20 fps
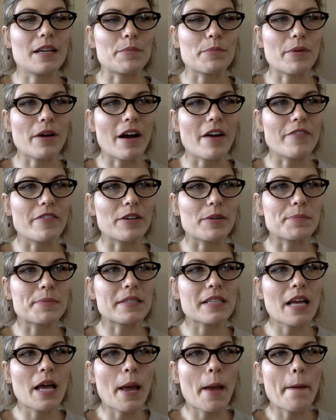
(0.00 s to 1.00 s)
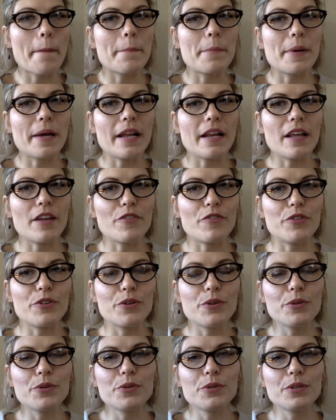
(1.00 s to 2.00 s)
in Proverbs. But if
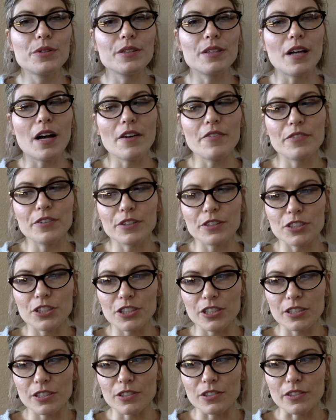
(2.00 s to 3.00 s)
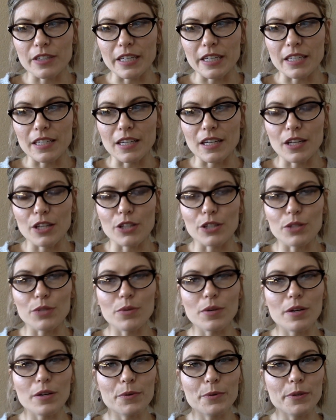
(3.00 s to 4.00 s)
you love your children, you
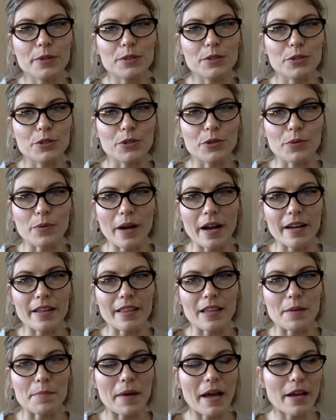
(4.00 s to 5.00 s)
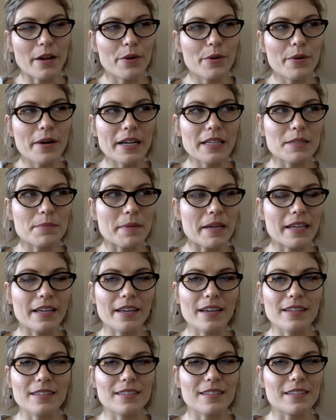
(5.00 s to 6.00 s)
are going to correct them. I correct my
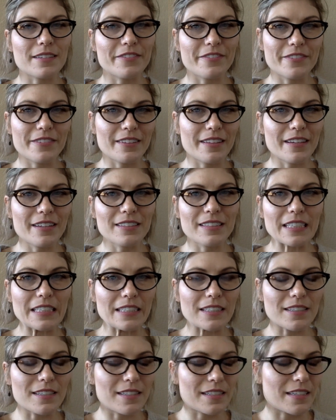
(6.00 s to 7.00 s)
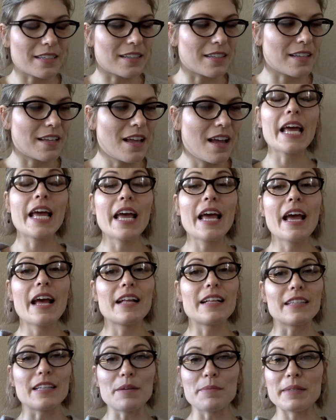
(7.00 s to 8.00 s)
kids. They're little still.
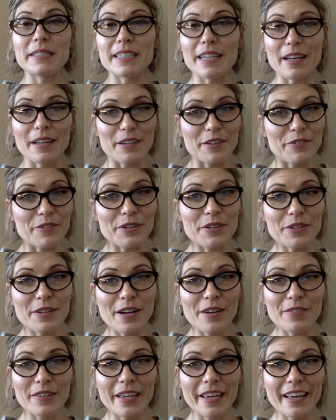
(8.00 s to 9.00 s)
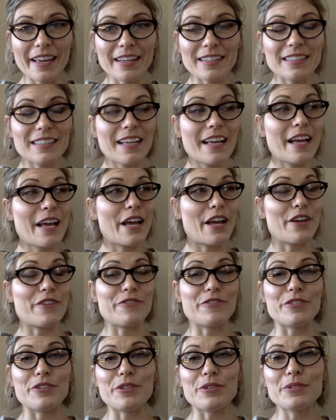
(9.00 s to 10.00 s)
Let me tell you, if you don't have kids, if
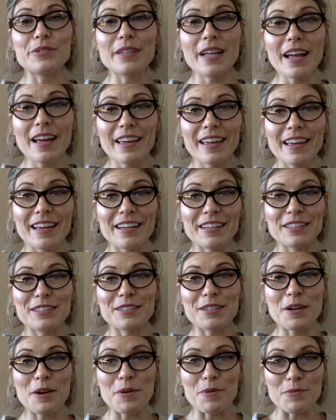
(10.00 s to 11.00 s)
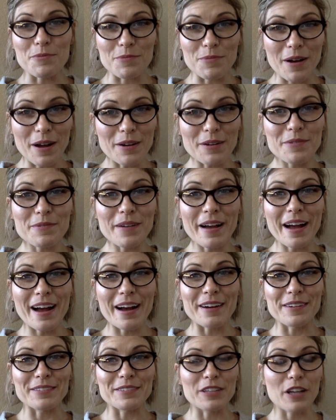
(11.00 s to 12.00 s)
you let kids run
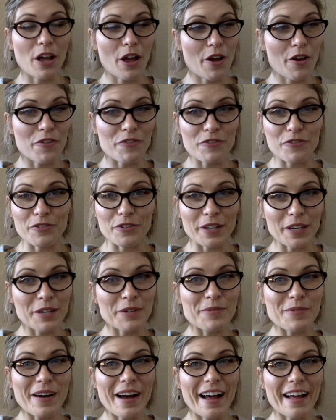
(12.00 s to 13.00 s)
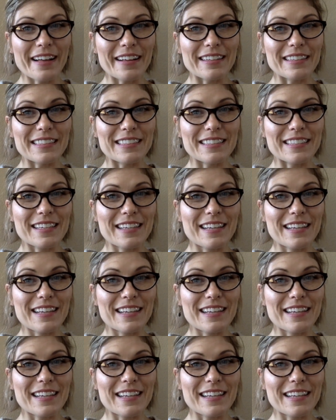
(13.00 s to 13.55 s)
around free and wild,